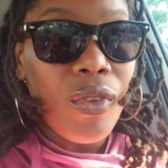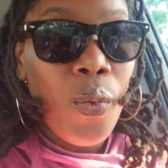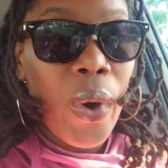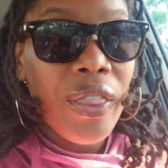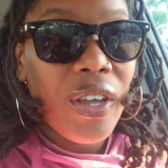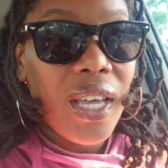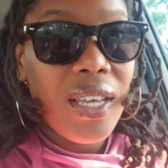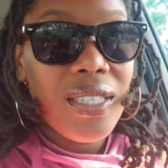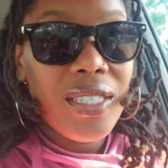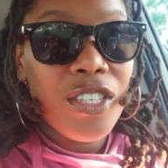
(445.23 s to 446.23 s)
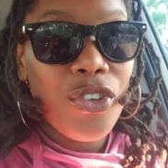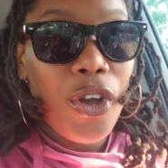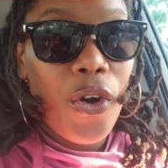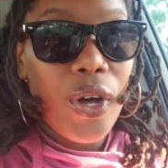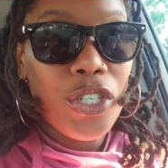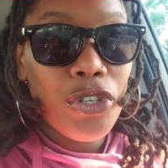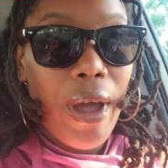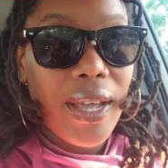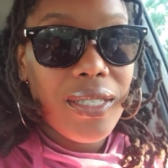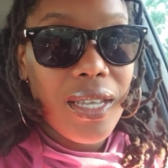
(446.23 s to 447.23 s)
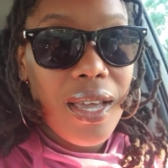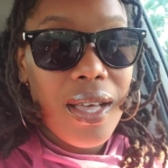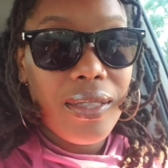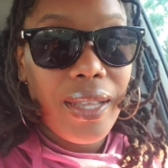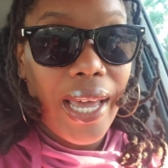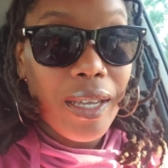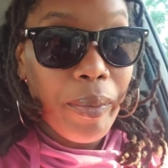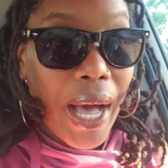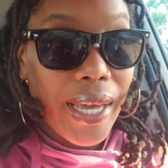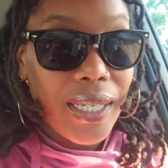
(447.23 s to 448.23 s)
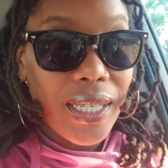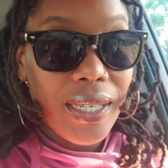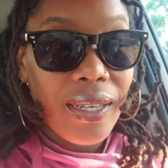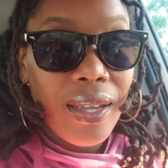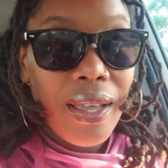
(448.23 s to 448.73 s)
whether it's, attracting like-minded